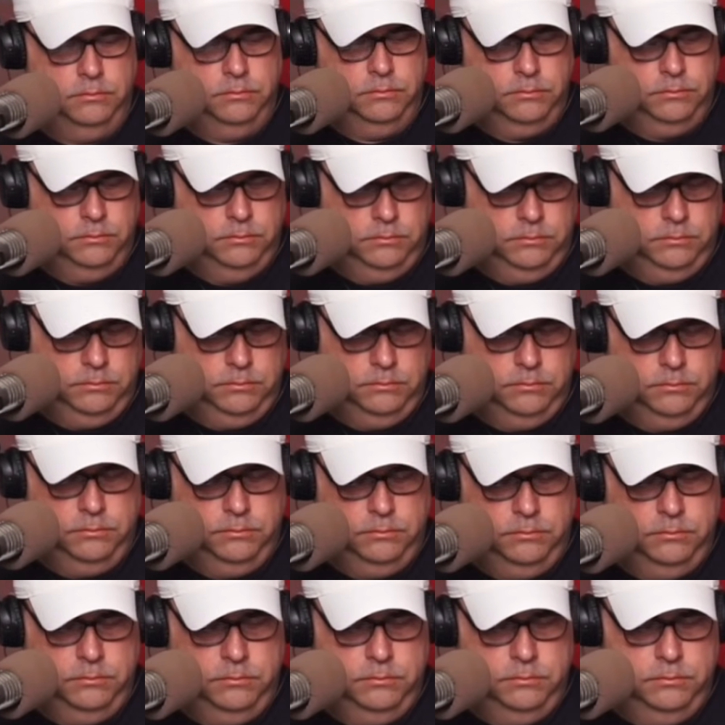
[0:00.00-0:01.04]

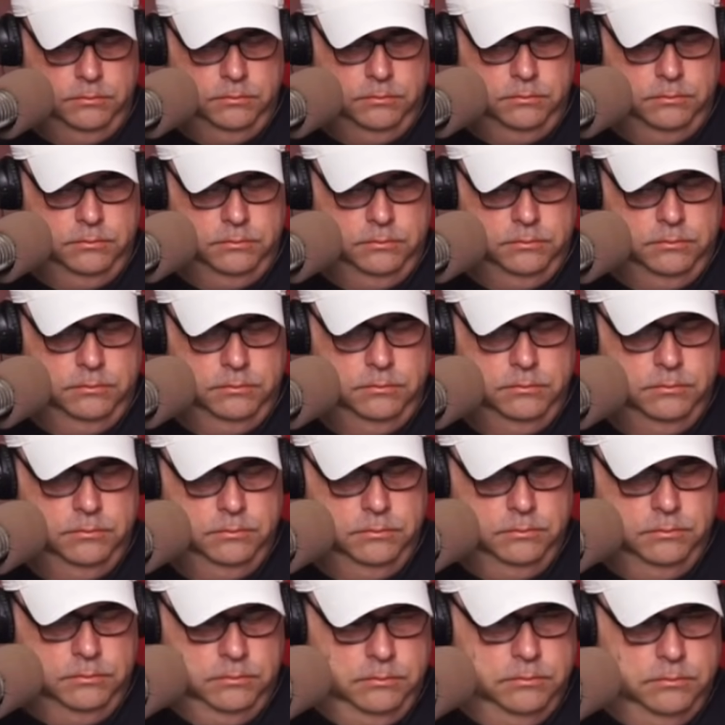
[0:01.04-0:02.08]

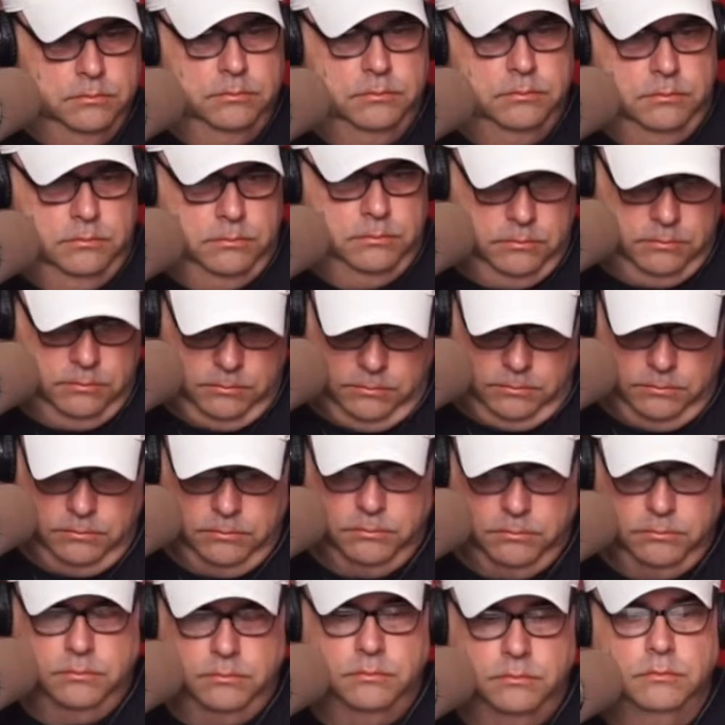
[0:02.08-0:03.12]

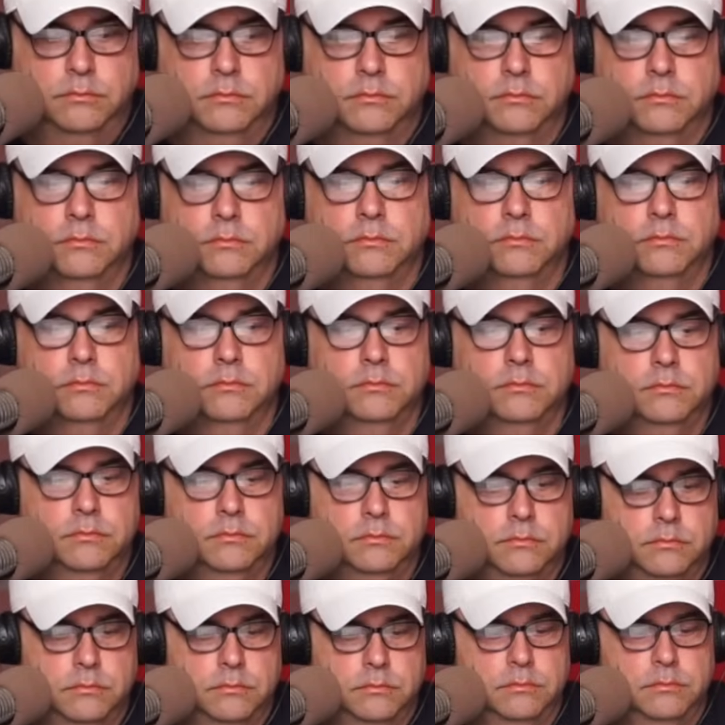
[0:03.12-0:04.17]

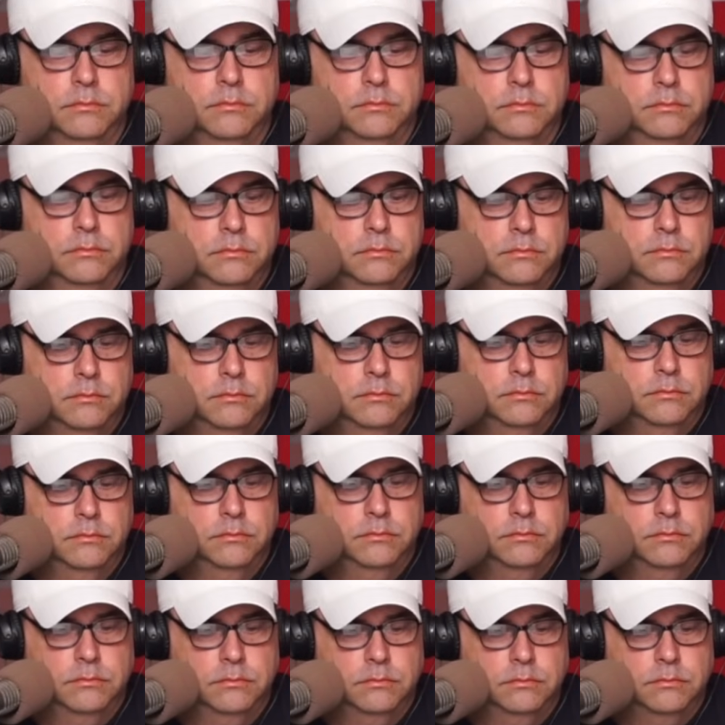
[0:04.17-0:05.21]

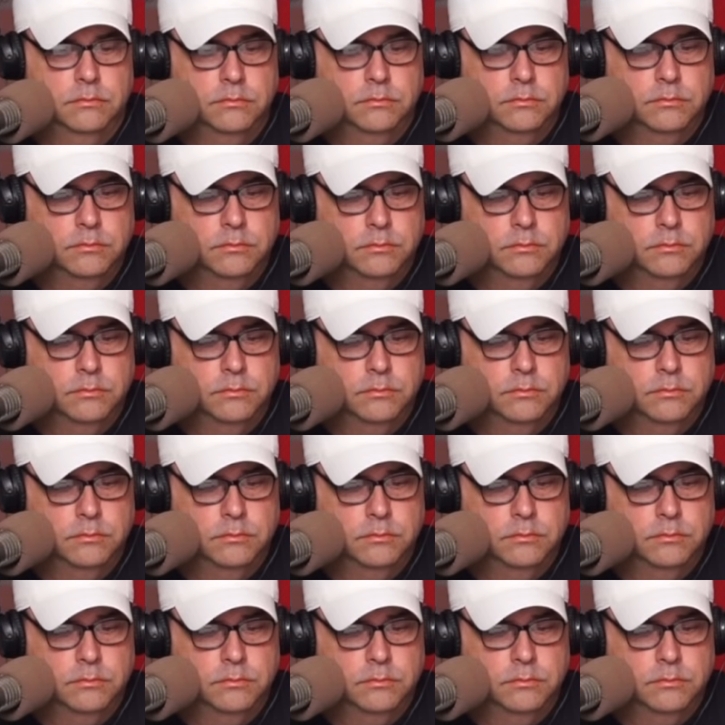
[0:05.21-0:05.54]
(not speaking)